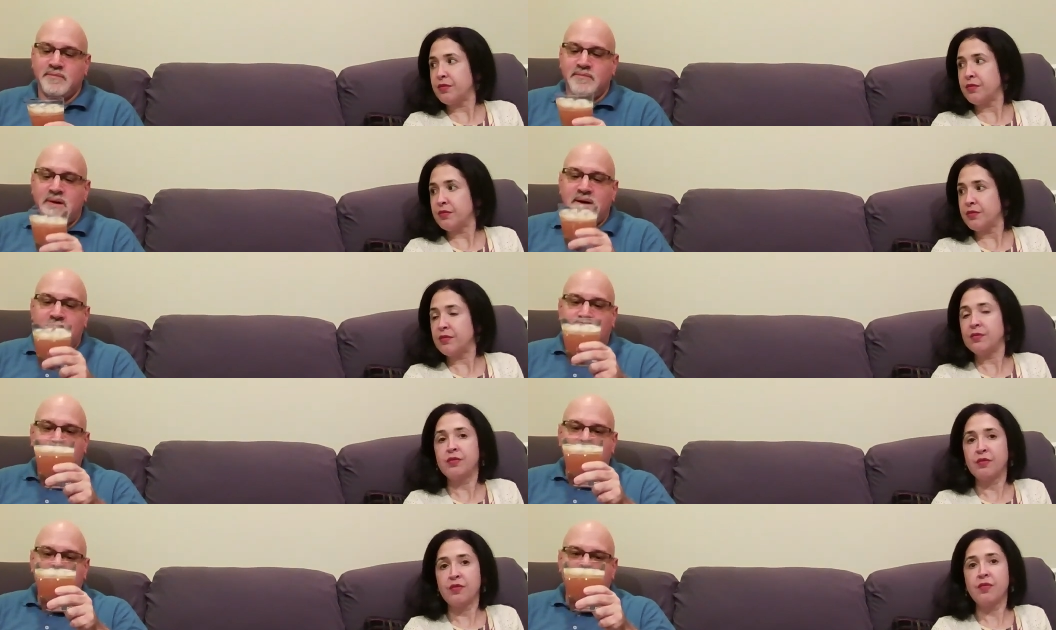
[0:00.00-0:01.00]
Speaker 1: But right
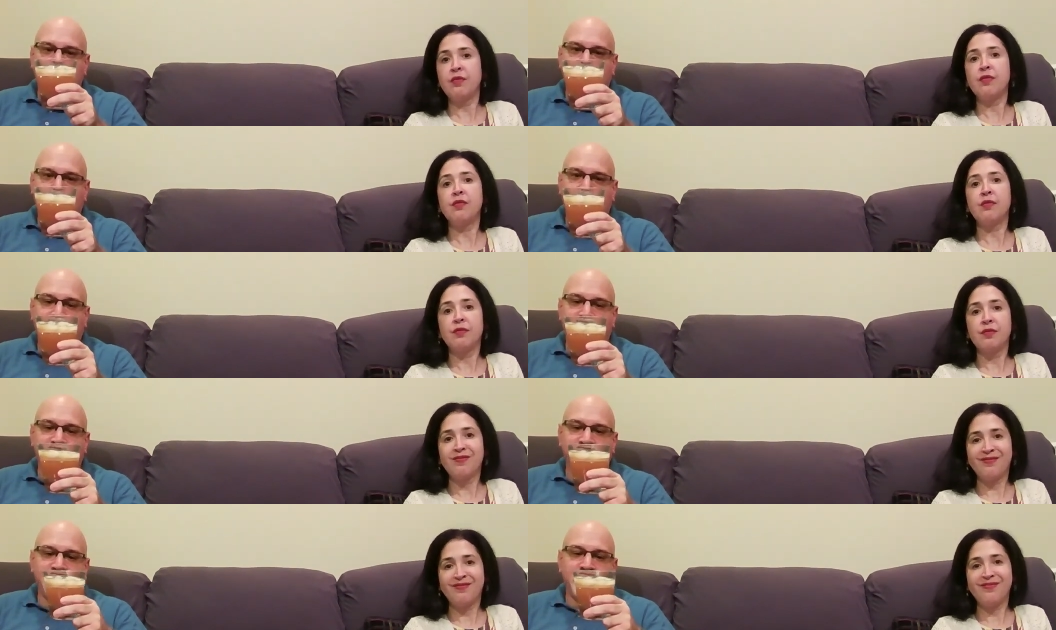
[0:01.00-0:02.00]
now, good
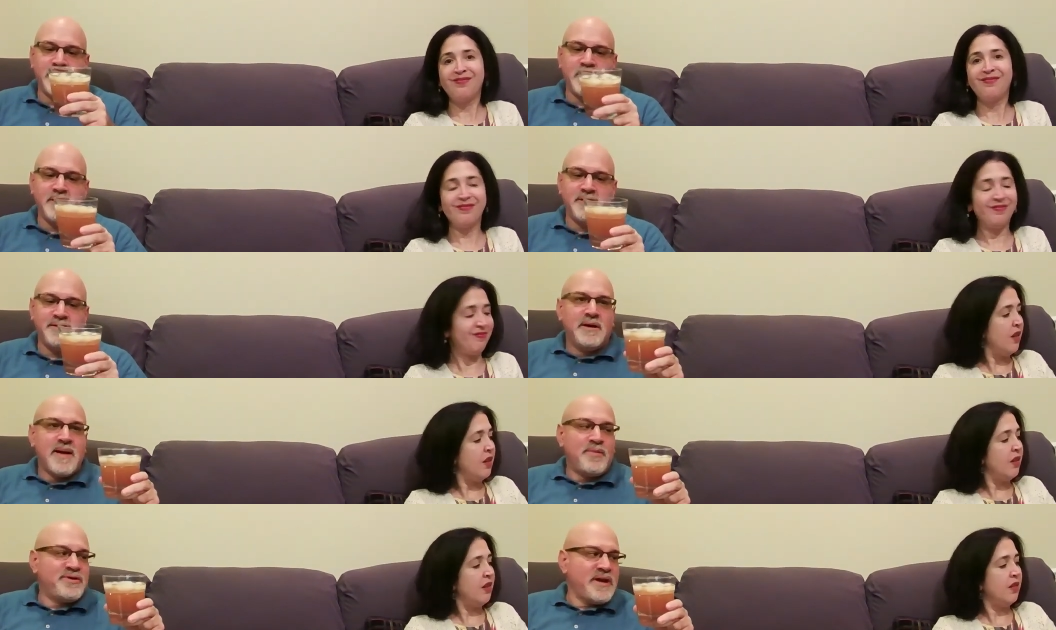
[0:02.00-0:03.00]
old-fashioned, what do you call this?
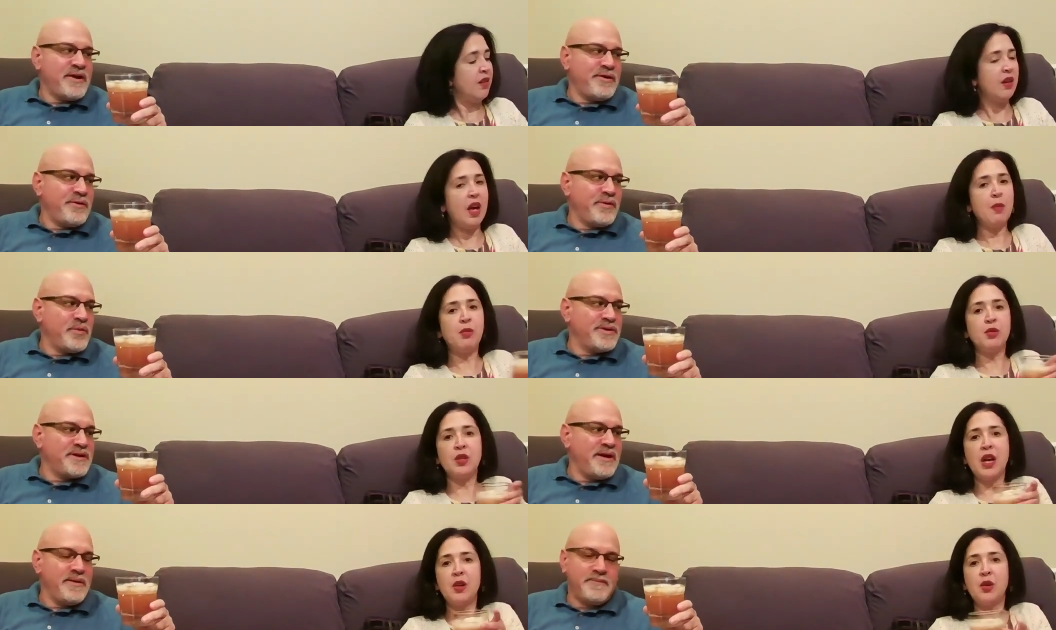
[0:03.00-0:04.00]
Apple cider
Speaker 2: with
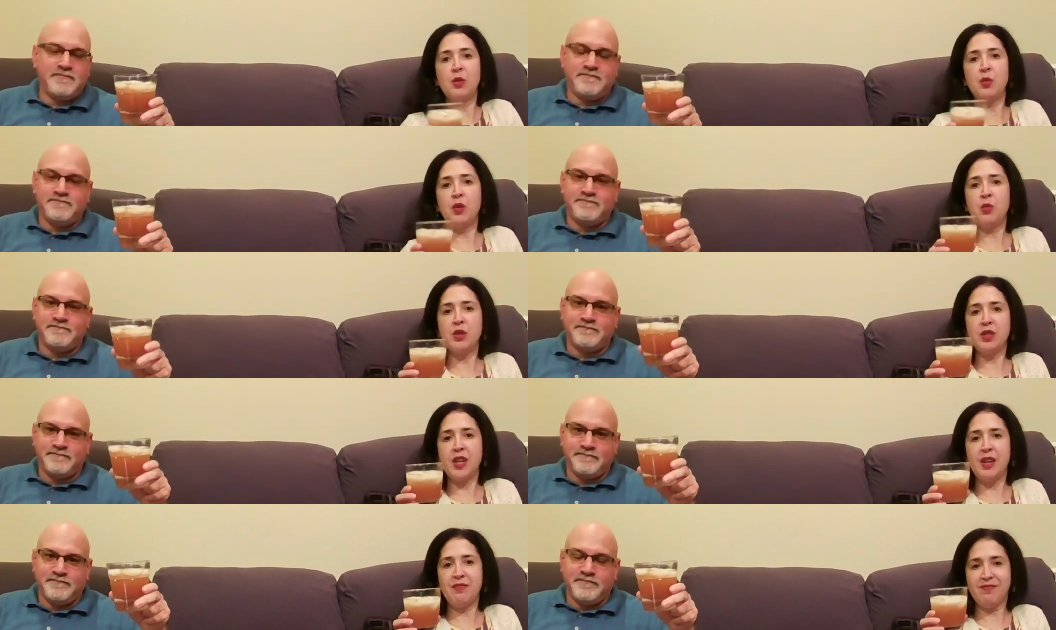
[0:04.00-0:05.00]
whiskey? Apple cider with
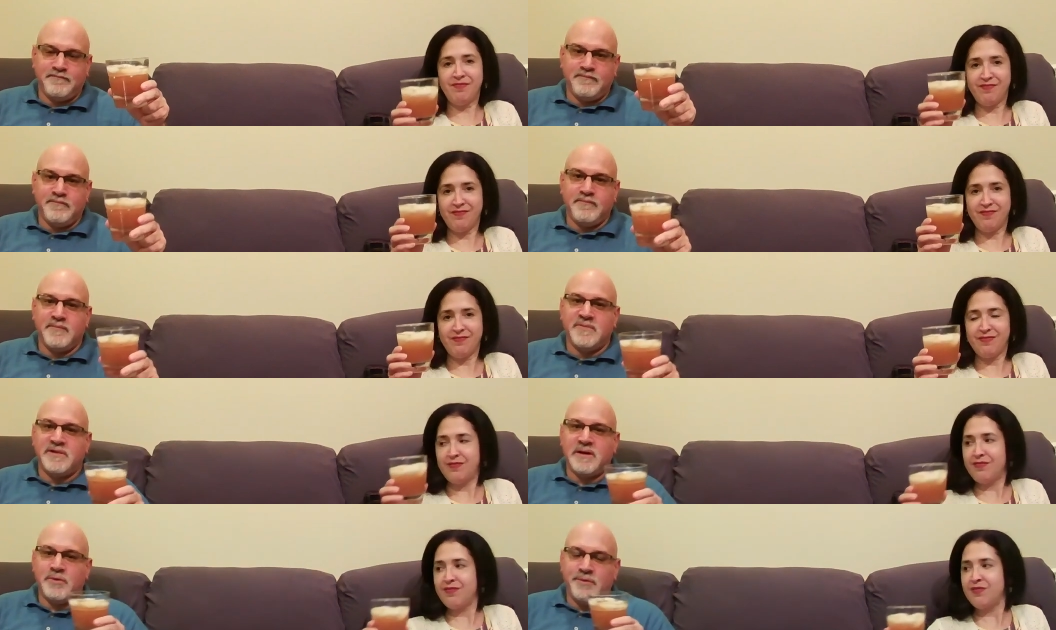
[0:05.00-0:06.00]
whiskey.
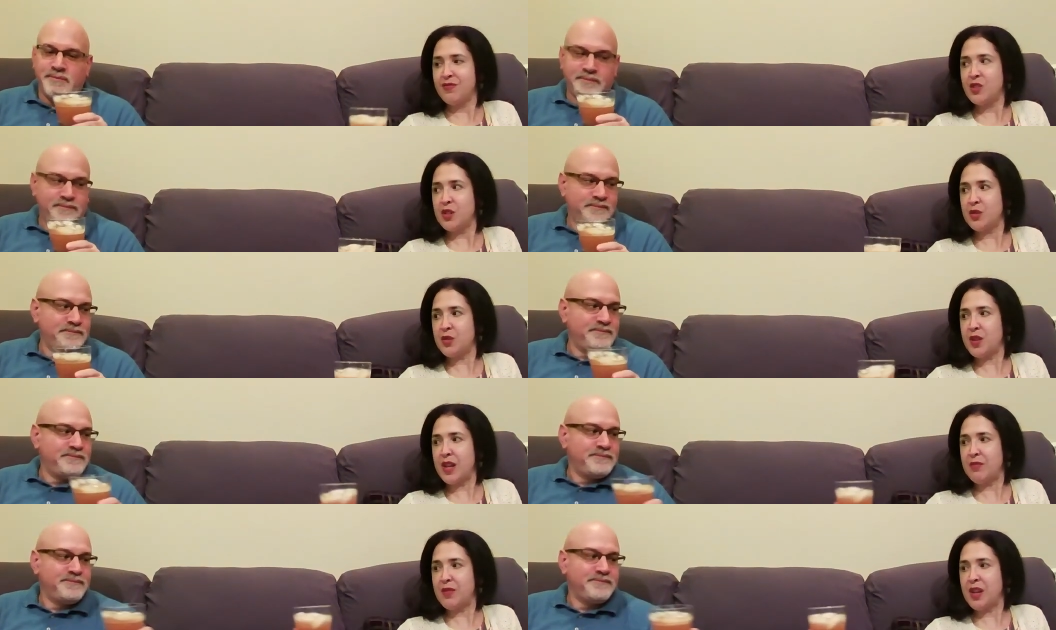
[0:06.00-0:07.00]
Speaker 1: Salud.
Speaker 2: Cheers to
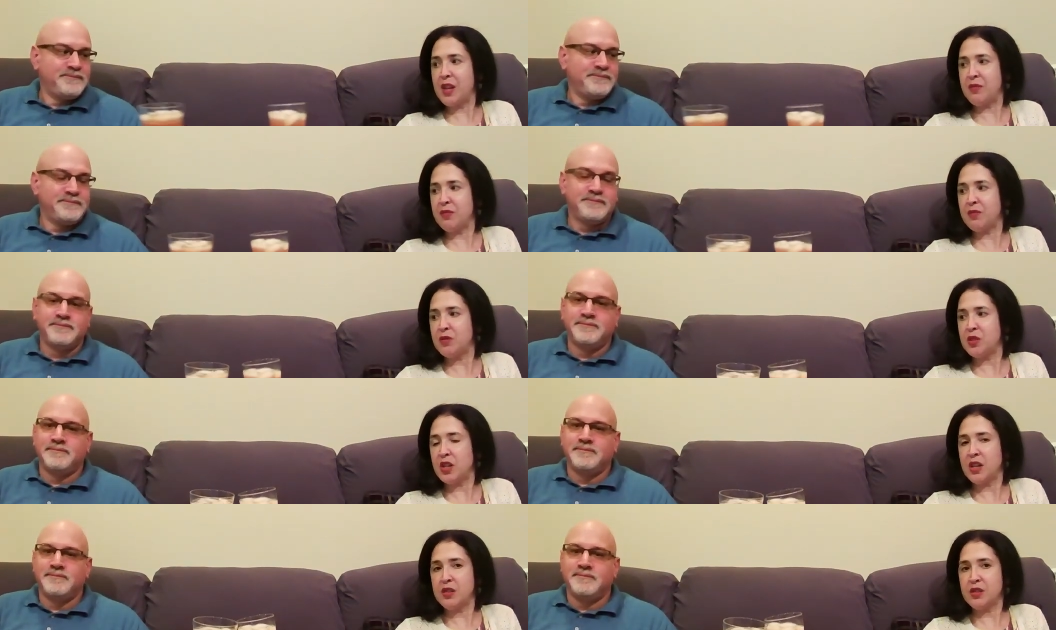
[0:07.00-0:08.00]
that. Again,
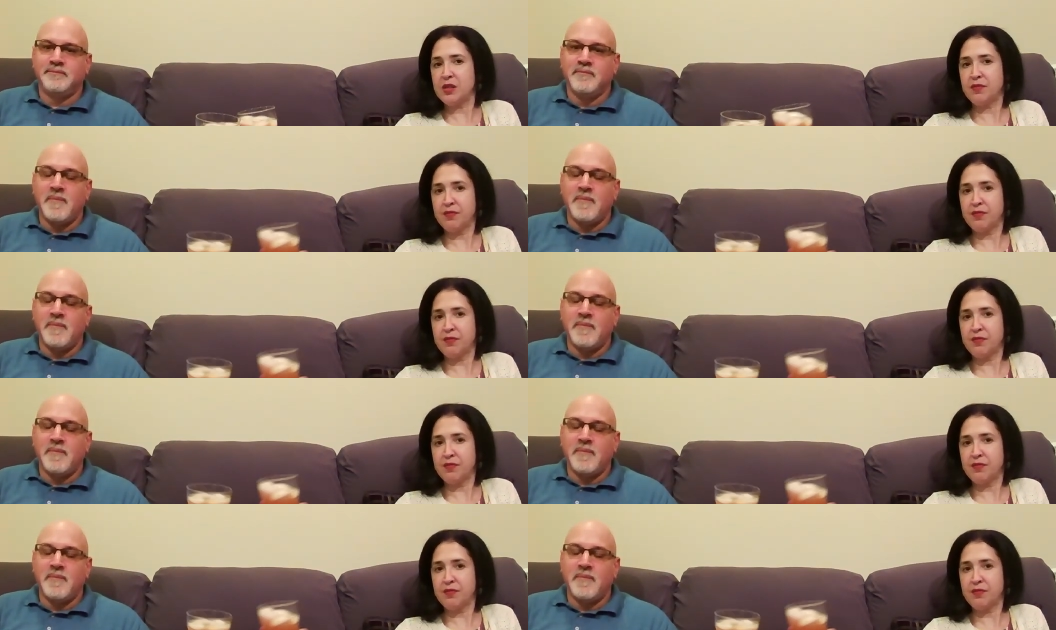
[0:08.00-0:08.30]
cheers.